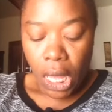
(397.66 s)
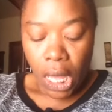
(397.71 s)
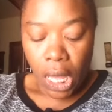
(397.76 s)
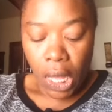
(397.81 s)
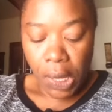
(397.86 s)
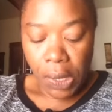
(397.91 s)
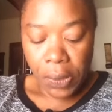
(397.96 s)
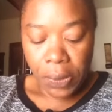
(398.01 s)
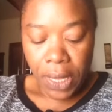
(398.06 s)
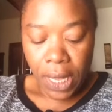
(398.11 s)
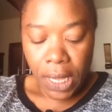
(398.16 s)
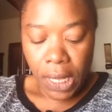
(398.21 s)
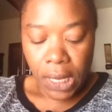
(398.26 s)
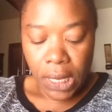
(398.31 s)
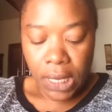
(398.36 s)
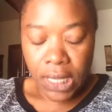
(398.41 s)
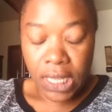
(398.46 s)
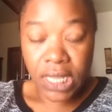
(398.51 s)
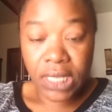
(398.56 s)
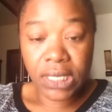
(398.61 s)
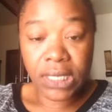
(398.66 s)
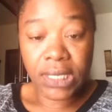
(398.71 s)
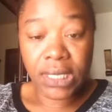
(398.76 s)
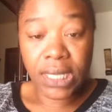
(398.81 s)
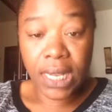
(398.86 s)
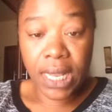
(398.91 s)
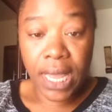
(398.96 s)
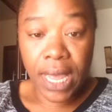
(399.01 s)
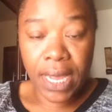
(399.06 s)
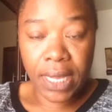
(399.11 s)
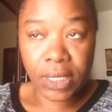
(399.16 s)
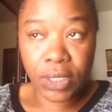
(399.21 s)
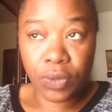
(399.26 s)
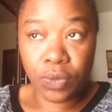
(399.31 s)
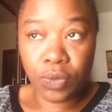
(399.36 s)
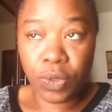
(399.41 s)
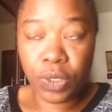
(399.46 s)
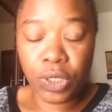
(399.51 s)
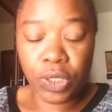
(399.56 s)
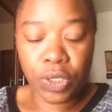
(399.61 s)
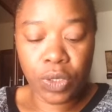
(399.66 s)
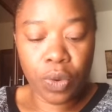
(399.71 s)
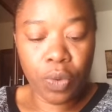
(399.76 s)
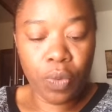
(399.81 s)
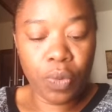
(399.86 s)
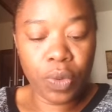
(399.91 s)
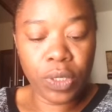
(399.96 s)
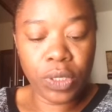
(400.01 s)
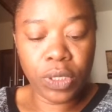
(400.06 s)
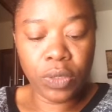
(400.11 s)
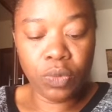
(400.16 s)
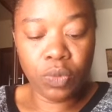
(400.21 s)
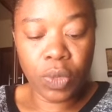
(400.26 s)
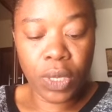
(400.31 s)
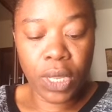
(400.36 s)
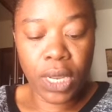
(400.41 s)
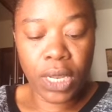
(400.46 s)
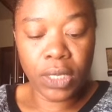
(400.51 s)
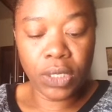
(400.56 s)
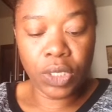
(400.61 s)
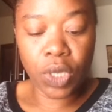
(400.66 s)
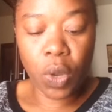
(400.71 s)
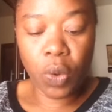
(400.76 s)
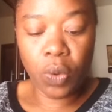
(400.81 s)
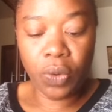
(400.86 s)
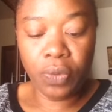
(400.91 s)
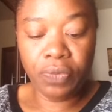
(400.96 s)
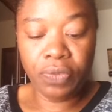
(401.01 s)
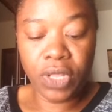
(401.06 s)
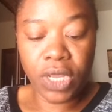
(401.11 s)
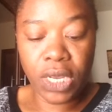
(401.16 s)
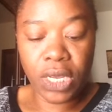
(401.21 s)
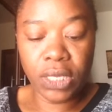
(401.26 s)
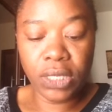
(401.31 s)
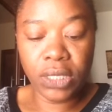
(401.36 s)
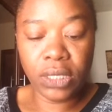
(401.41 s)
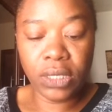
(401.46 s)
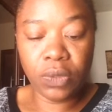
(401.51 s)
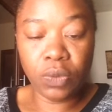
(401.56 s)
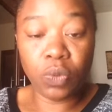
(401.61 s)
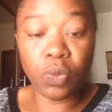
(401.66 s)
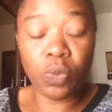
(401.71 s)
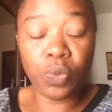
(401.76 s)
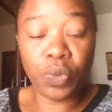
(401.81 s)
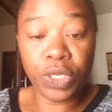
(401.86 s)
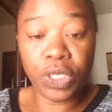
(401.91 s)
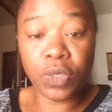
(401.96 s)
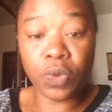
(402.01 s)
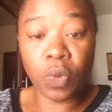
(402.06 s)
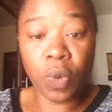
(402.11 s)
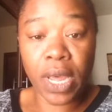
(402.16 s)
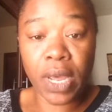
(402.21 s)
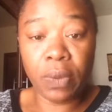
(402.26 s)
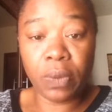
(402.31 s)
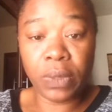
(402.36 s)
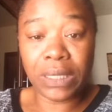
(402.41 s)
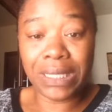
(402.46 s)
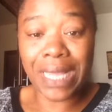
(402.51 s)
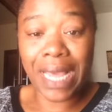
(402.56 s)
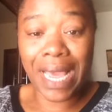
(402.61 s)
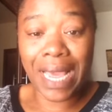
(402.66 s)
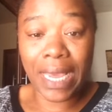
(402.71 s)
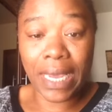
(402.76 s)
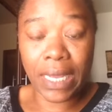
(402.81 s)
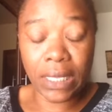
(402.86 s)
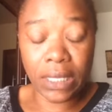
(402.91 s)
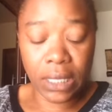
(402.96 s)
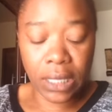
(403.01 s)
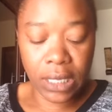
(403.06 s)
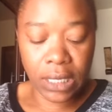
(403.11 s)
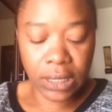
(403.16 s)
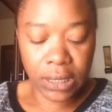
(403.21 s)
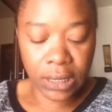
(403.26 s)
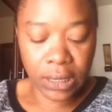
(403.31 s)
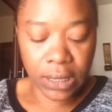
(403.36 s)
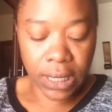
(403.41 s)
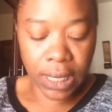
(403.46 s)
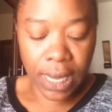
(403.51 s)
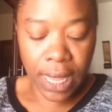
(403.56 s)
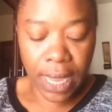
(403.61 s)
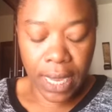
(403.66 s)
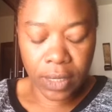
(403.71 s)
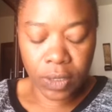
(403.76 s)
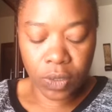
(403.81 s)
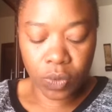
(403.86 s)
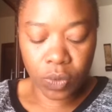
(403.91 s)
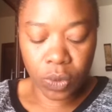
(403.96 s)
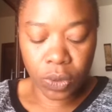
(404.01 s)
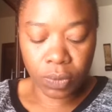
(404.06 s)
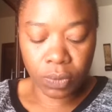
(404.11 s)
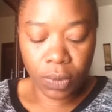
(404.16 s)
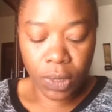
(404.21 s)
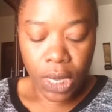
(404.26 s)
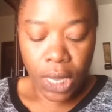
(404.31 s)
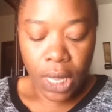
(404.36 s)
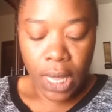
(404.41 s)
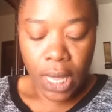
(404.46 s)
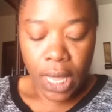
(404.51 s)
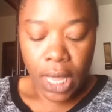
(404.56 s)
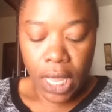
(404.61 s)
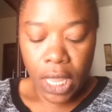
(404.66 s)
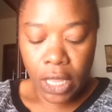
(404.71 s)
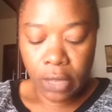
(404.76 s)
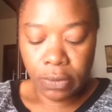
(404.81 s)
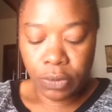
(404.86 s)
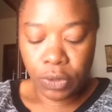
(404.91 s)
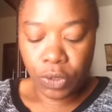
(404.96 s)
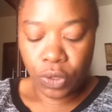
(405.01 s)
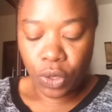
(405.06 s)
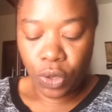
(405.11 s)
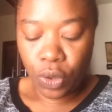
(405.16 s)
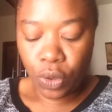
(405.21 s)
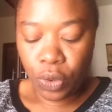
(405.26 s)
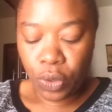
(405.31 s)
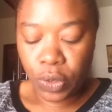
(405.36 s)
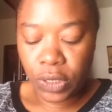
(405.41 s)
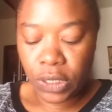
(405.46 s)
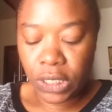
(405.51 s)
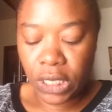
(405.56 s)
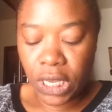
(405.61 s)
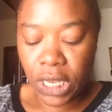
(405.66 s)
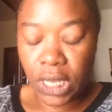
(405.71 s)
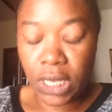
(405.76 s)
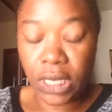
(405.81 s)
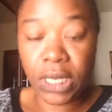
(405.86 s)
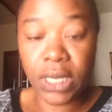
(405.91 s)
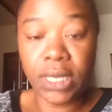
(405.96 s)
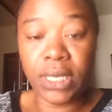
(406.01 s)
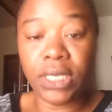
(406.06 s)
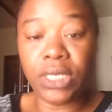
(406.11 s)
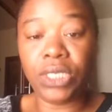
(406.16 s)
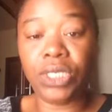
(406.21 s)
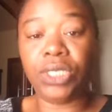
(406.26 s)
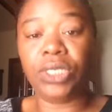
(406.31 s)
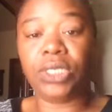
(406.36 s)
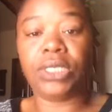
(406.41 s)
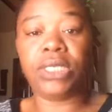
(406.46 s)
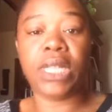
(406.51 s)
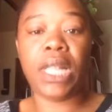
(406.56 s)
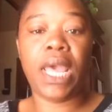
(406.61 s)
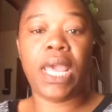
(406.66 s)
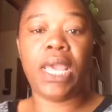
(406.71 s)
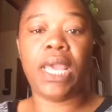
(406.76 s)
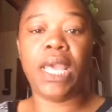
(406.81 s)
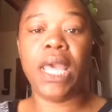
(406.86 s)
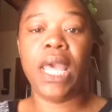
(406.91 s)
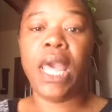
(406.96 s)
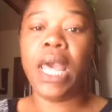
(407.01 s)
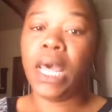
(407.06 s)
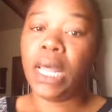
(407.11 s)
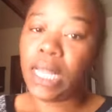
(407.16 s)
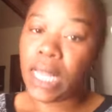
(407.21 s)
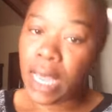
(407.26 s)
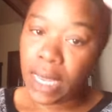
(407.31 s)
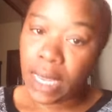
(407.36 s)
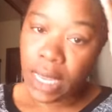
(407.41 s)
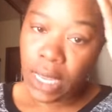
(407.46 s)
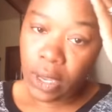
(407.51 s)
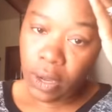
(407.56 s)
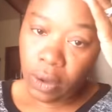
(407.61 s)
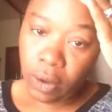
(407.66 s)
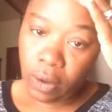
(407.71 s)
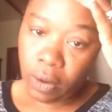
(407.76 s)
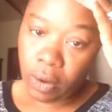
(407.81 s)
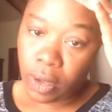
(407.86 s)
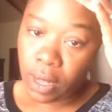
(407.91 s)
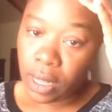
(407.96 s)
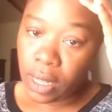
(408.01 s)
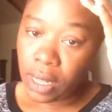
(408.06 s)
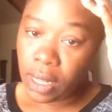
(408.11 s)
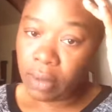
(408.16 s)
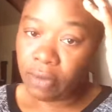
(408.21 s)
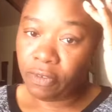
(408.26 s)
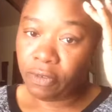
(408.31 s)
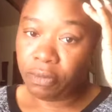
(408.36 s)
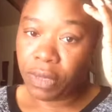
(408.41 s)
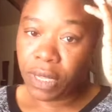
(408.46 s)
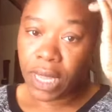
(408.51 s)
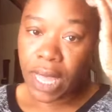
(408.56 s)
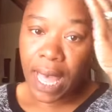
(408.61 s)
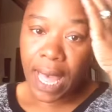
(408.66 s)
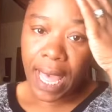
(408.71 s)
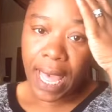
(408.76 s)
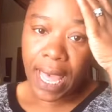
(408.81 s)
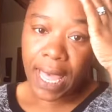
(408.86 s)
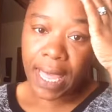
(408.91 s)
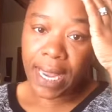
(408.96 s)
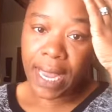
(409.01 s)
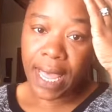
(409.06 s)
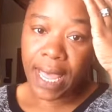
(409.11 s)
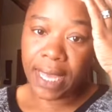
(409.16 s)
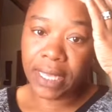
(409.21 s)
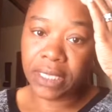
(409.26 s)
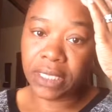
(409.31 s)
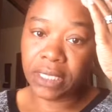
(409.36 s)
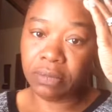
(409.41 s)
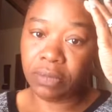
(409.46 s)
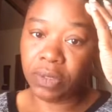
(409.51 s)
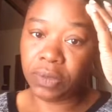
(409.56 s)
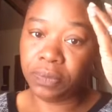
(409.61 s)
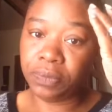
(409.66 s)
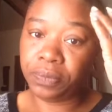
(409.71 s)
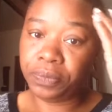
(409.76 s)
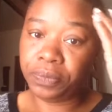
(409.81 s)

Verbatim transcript: Okay, and this is the last one. So it was we, it total things, the reason why it was eight. And this is the last one. It helps to cure skin conditions like like here for me, I had eczema